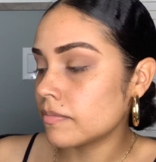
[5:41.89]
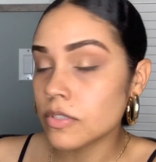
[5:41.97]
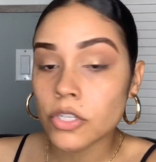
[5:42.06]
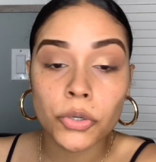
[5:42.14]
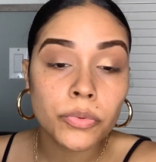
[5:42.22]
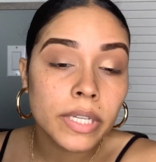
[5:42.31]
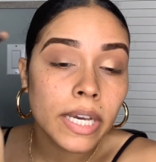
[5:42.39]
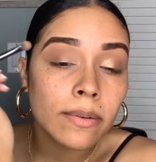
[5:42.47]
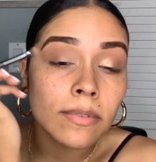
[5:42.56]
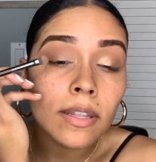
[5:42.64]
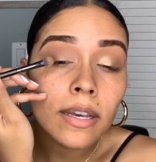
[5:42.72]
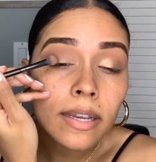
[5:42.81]
toned
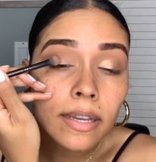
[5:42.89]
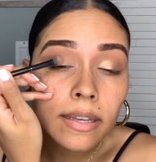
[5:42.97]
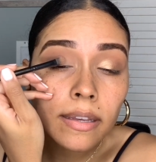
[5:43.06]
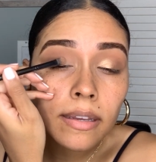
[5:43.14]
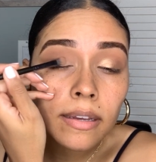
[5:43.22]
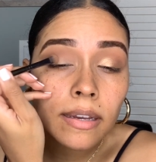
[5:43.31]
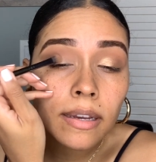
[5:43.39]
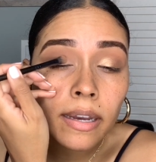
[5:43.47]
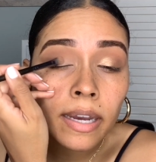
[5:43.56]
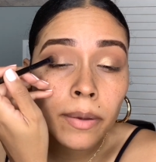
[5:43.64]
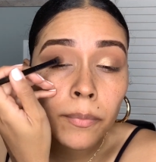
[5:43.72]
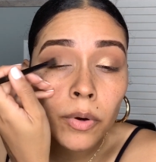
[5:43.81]
down look,
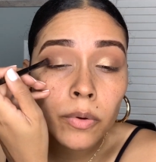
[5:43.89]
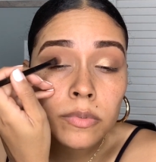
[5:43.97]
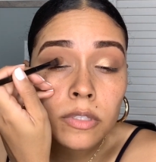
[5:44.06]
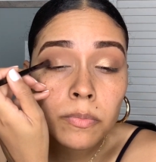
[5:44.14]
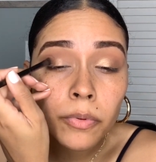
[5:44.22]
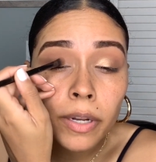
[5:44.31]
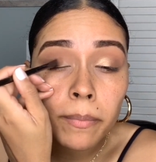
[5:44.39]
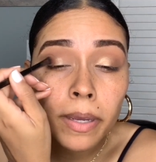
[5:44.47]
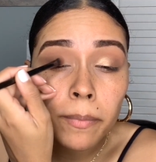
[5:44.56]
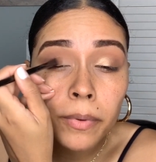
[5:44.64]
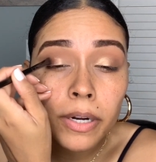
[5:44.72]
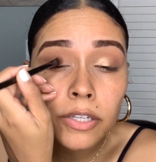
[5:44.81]
I won't spray my
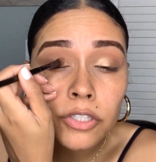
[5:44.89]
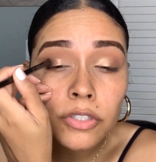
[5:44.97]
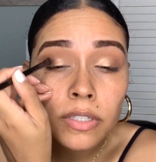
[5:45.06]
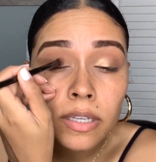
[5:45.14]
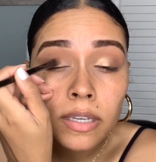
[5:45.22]
brush.